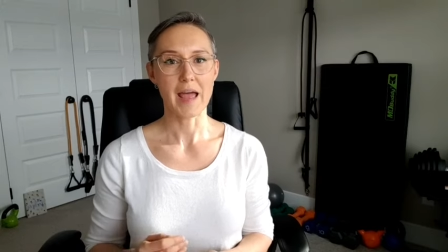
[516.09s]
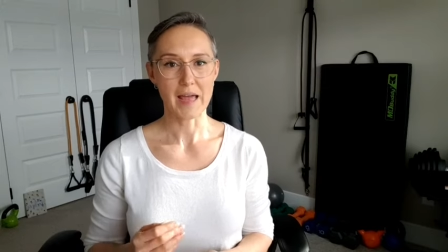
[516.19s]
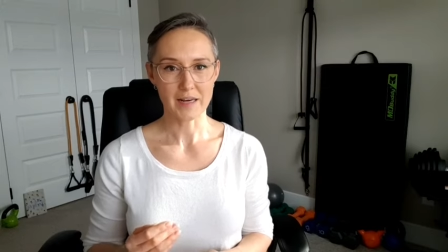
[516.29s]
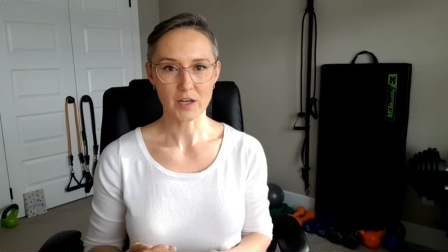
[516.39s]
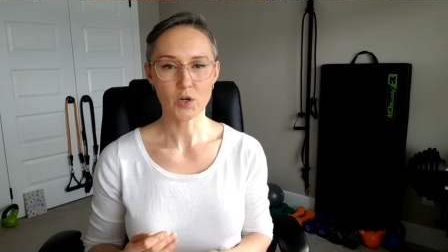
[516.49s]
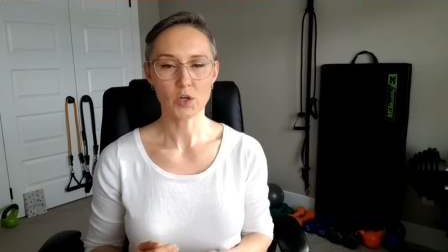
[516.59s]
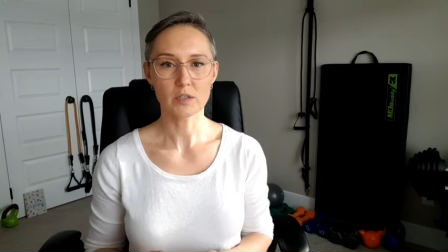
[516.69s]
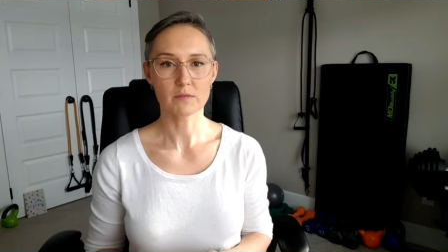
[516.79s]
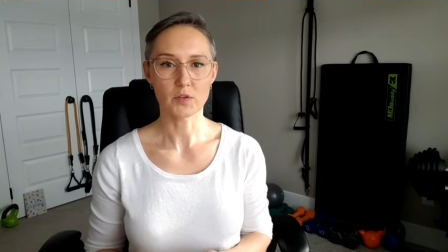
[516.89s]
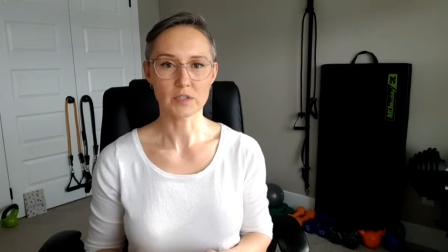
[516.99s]
and I could
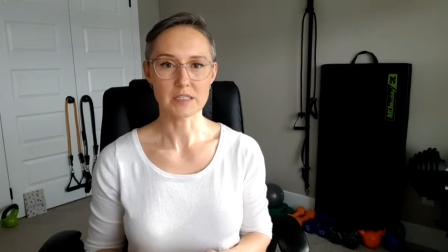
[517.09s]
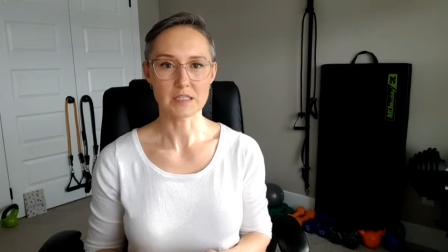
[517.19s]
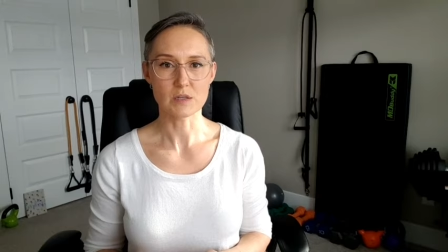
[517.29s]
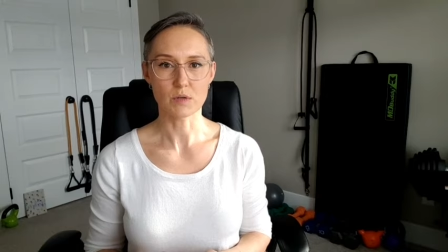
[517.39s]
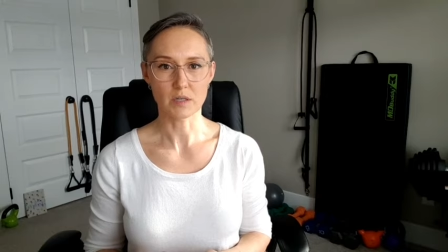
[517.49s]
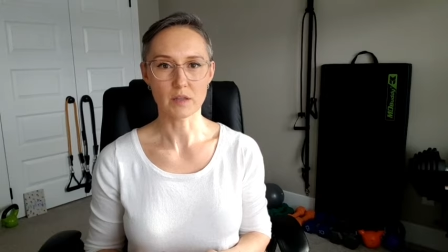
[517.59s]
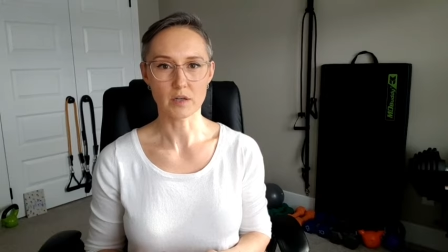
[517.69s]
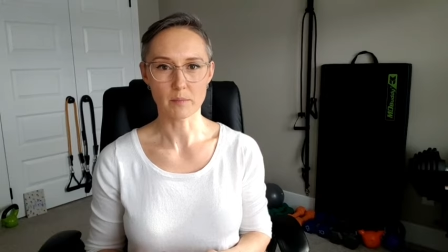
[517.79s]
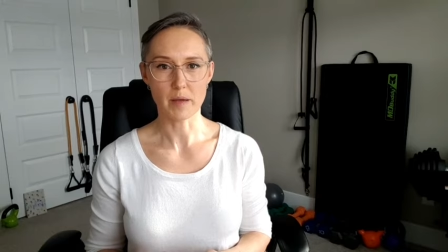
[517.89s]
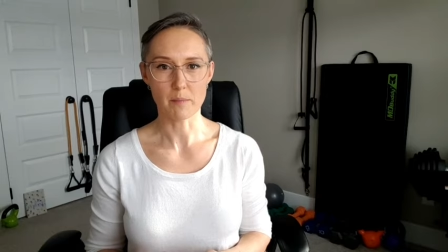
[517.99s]
have looked into it a
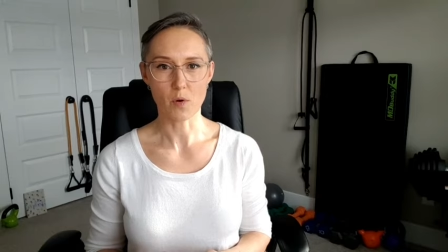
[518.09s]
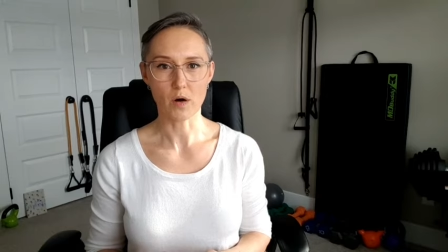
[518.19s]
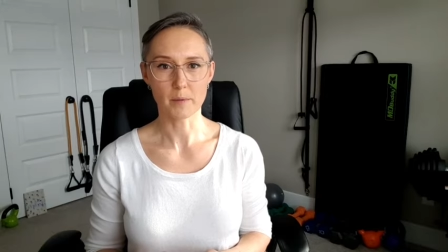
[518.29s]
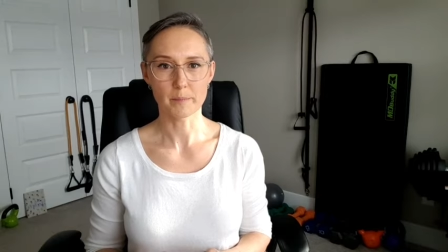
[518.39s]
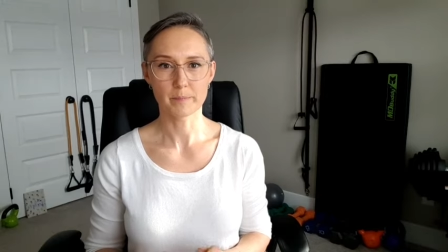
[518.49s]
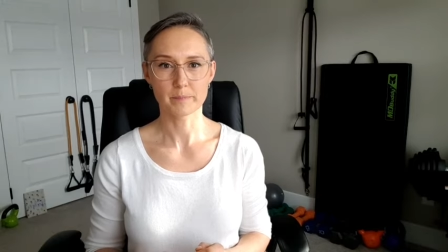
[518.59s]
little bit more.